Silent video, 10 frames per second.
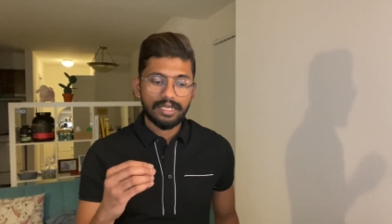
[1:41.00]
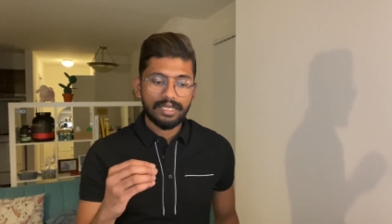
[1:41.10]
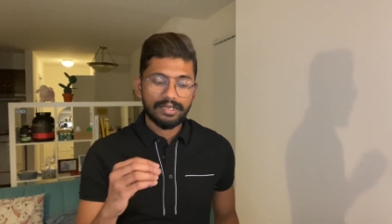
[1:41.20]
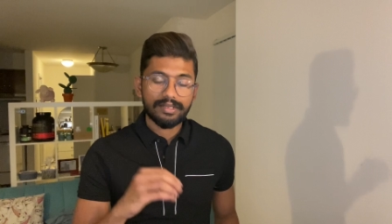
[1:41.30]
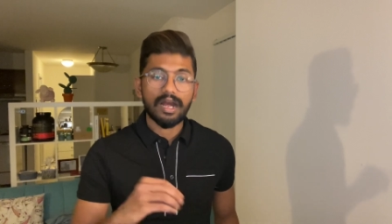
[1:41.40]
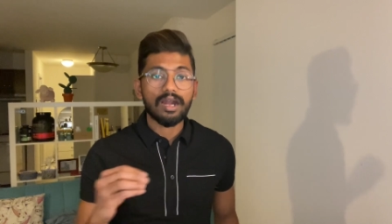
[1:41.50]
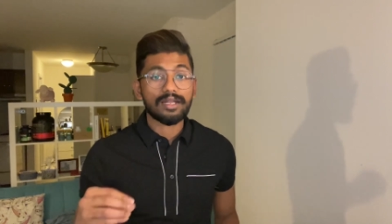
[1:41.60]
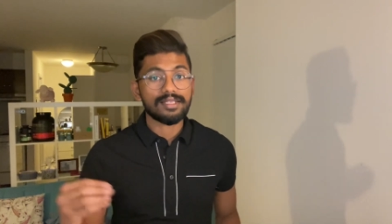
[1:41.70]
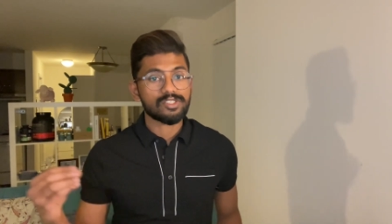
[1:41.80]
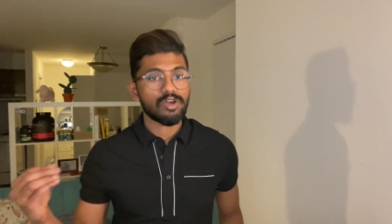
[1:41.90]

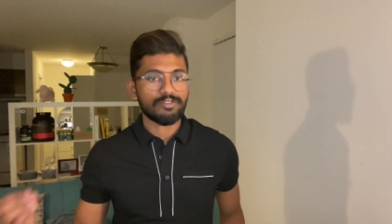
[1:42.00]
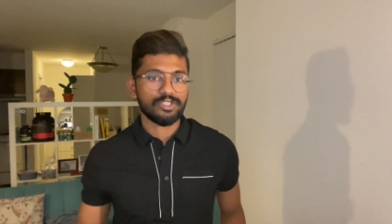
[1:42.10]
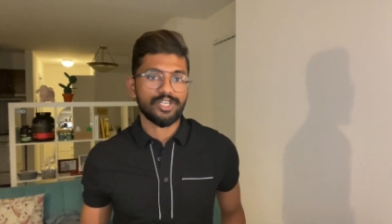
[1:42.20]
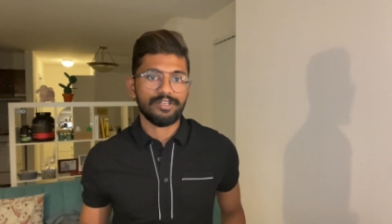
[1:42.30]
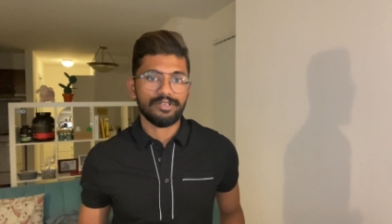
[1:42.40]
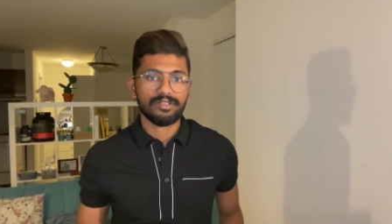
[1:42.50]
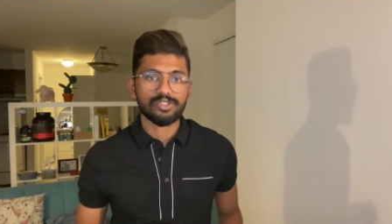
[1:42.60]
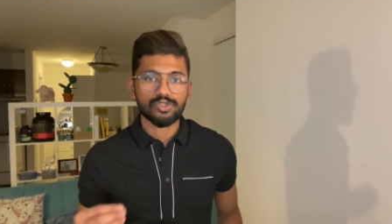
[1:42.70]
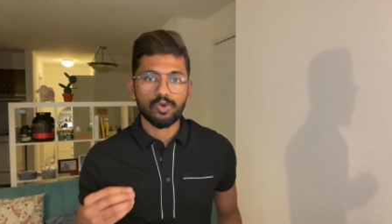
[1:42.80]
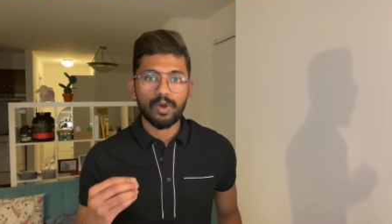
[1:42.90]
regardless of your gender.
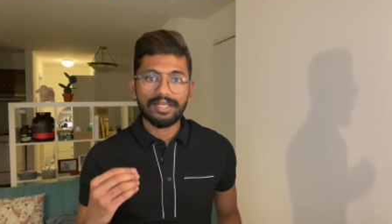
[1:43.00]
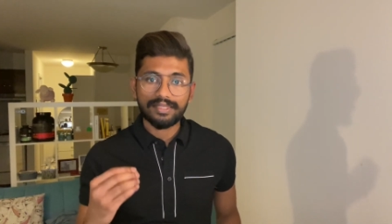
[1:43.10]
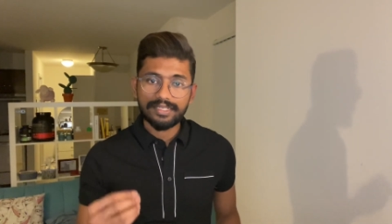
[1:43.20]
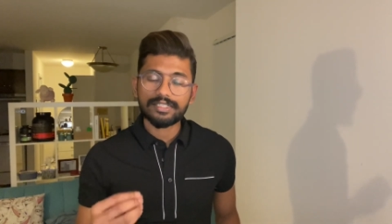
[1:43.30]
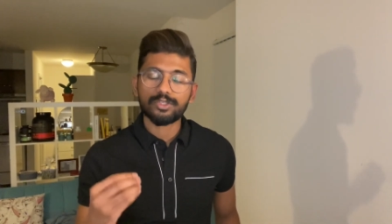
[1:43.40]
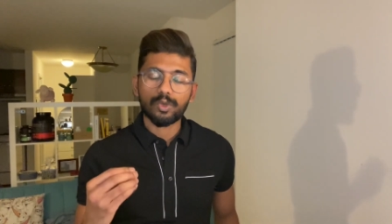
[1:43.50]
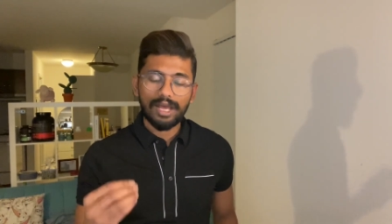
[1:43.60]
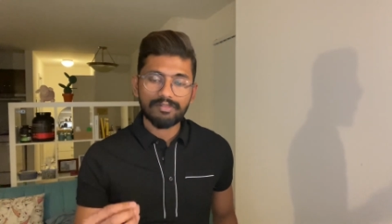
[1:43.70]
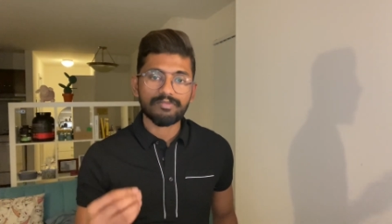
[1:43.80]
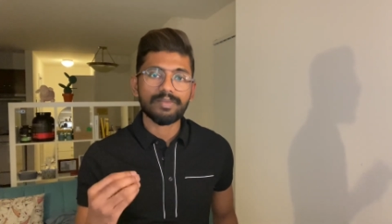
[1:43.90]
So I think you
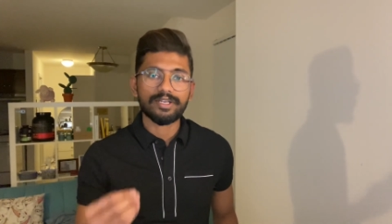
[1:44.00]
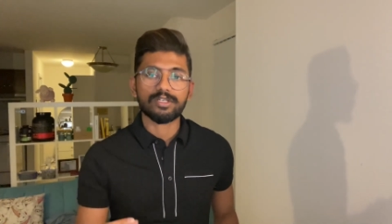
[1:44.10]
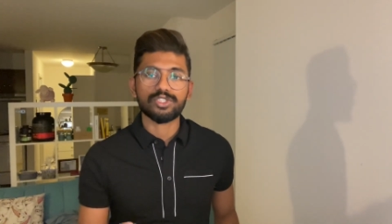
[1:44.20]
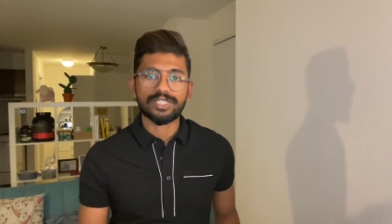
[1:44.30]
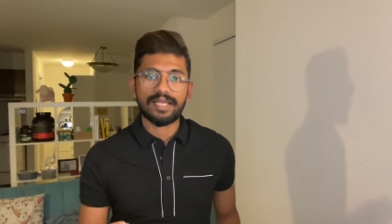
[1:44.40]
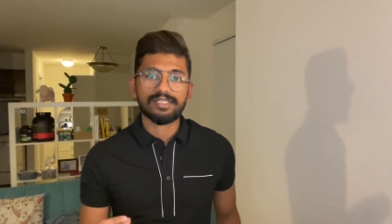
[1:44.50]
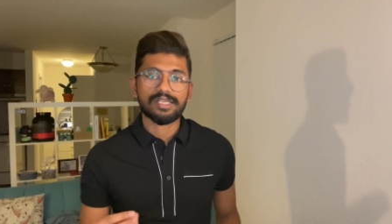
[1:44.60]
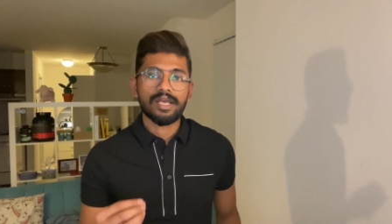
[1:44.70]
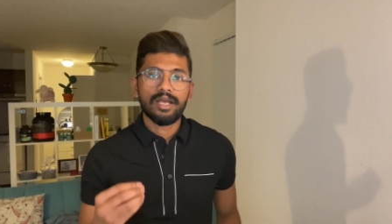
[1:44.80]
have a pretty good chance,